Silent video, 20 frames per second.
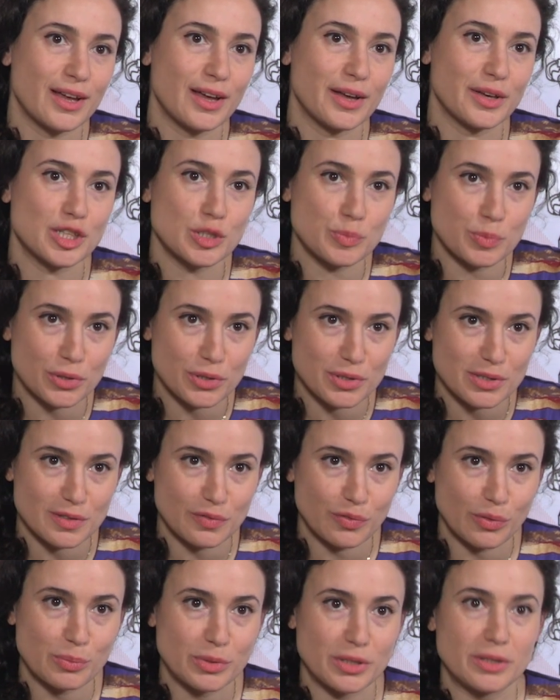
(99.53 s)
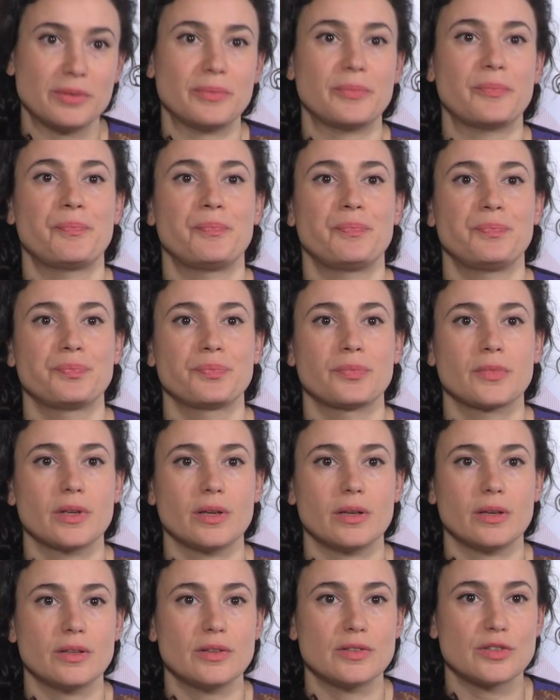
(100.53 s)
experience for me
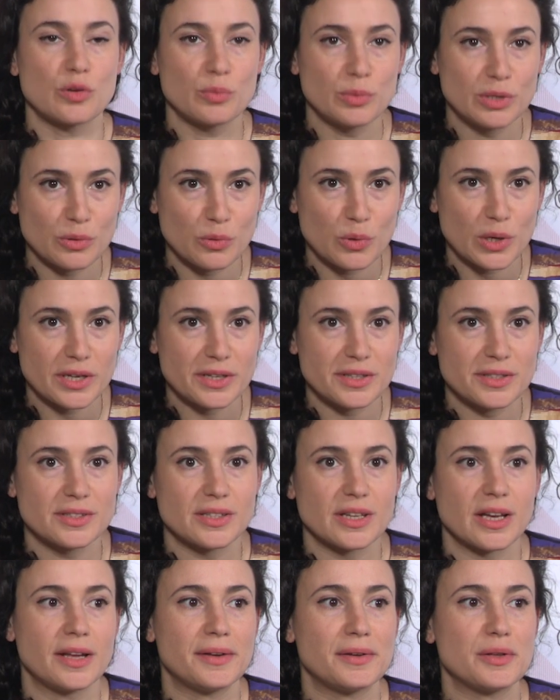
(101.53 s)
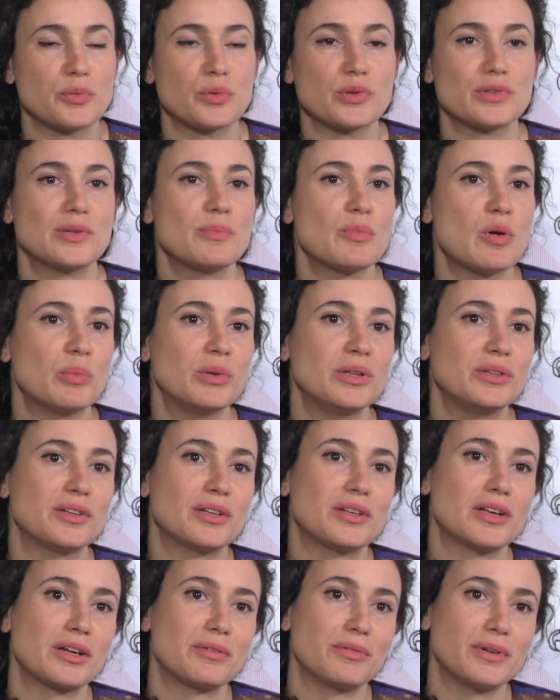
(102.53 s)
in so many ways, and it was the moment
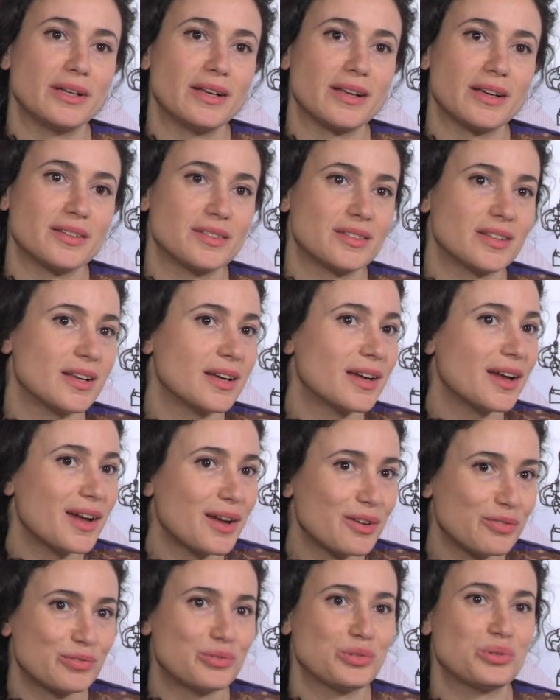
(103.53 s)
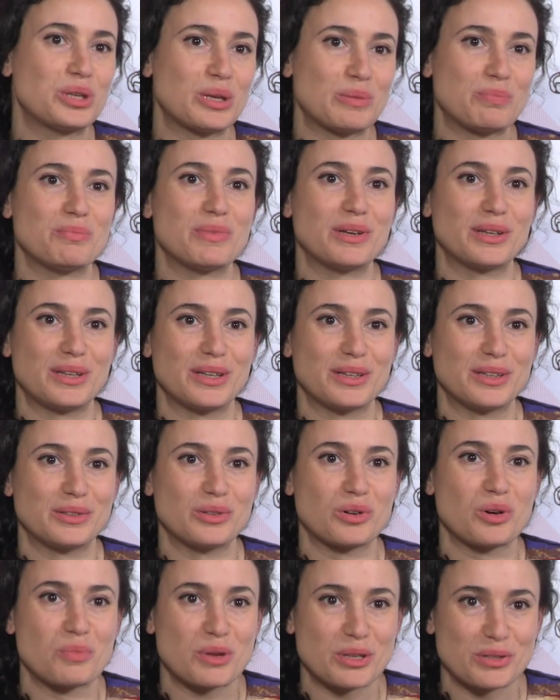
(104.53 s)
that I realized that I have to keep making
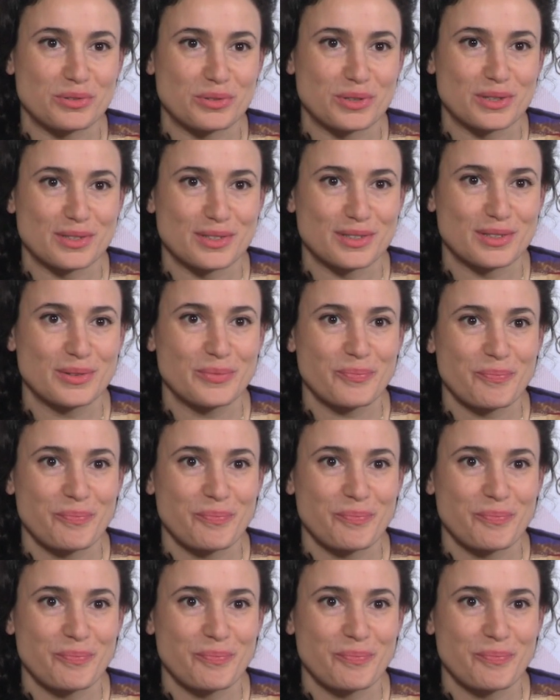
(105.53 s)
documentaries.